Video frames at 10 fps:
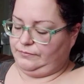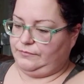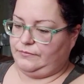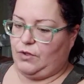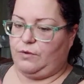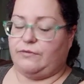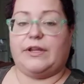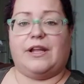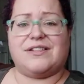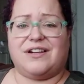Hopefully
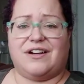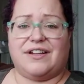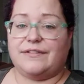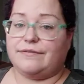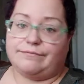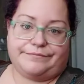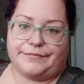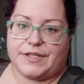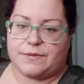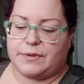I'll start it
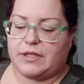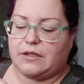this week.